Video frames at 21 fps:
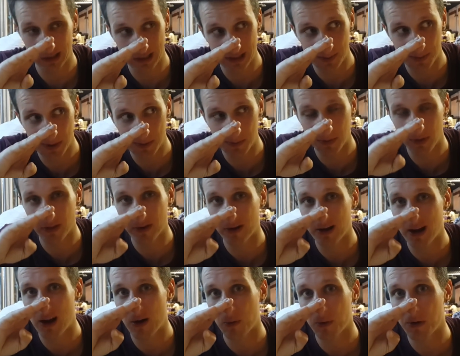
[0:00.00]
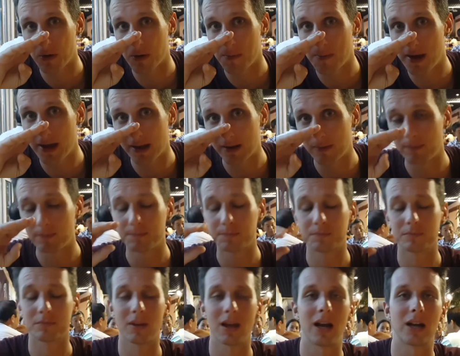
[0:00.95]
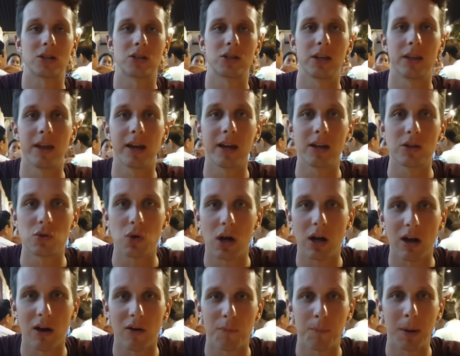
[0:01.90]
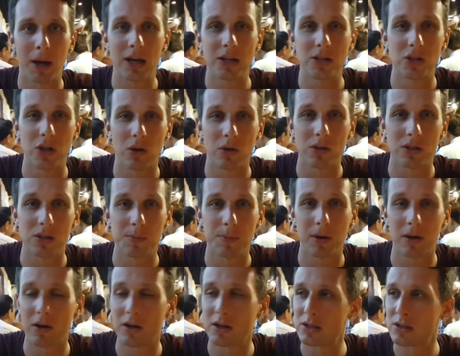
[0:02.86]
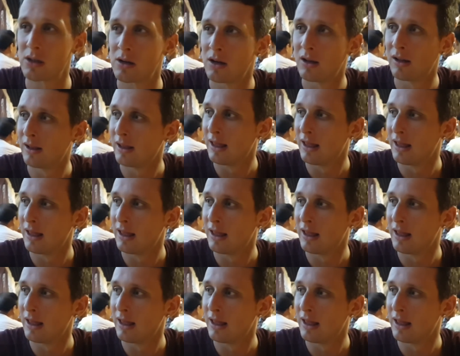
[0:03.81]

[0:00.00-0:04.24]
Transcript: tell these people they're not real men. Actually, they get drunk off baijiu and spirits,